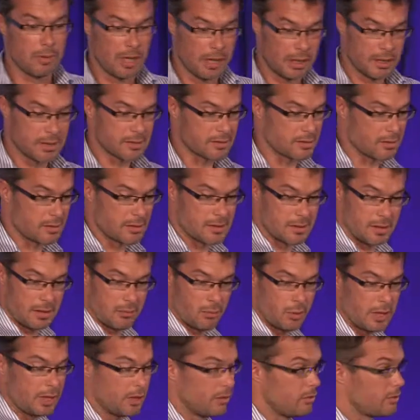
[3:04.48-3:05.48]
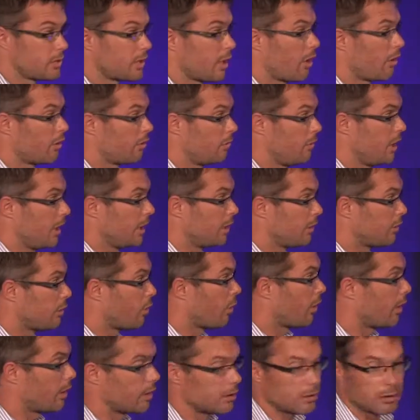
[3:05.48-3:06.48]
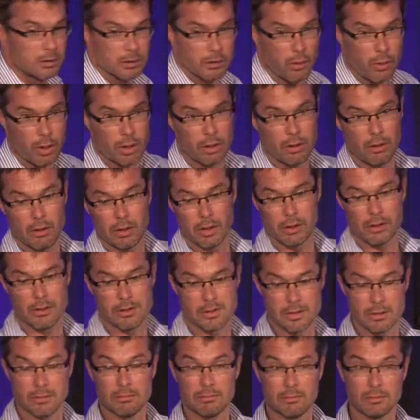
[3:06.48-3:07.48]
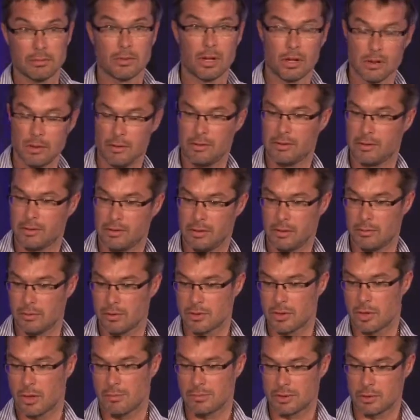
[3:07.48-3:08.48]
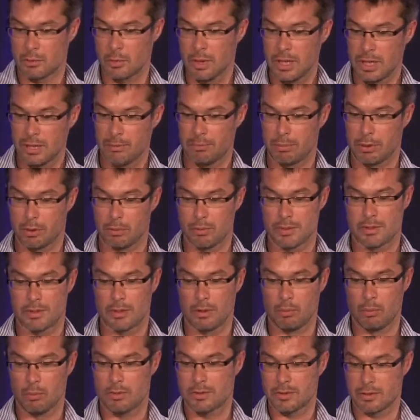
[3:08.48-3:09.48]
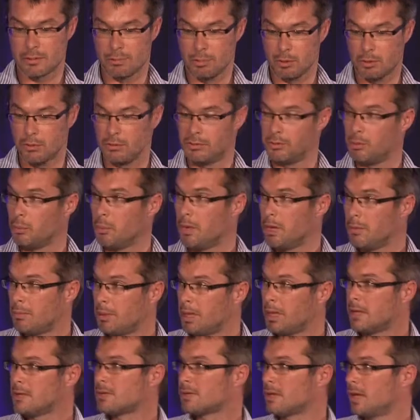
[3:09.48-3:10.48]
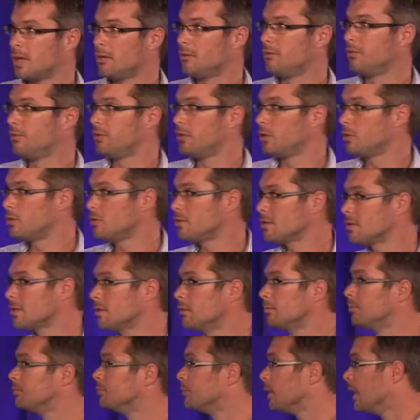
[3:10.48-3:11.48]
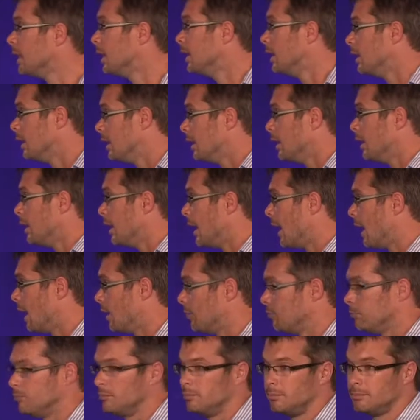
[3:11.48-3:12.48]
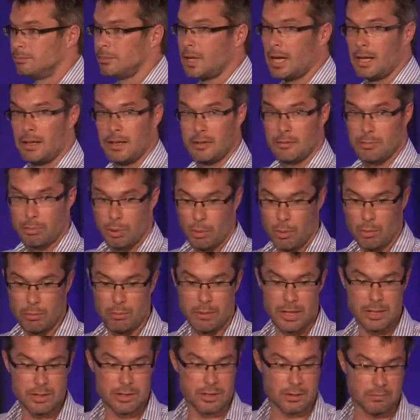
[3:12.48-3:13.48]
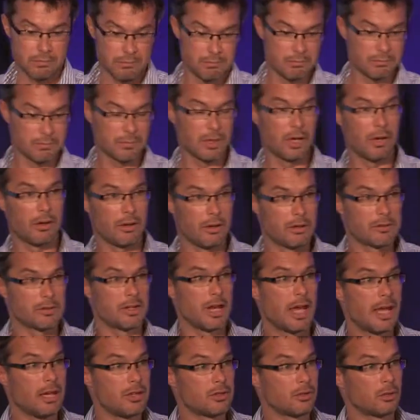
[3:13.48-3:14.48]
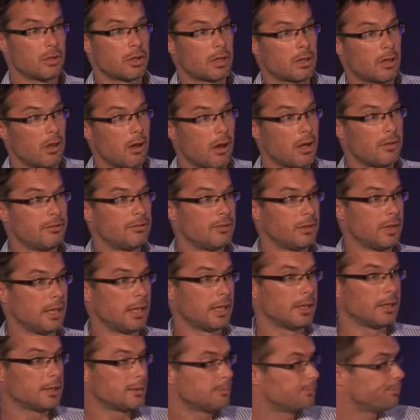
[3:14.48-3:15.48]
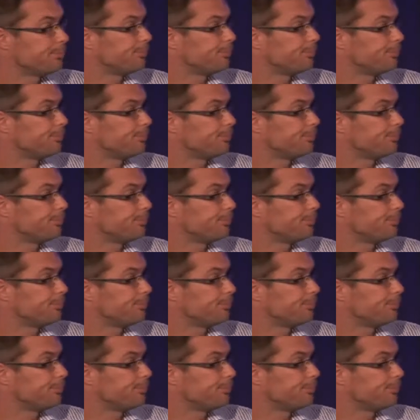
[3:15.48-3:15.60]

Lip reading: meetings, as I said, we use GoToMeeting quite a lot. I use it several times a week, but also support for WebEx and Fuse. And as Paul mentioned, you know, there's an Android client for Link,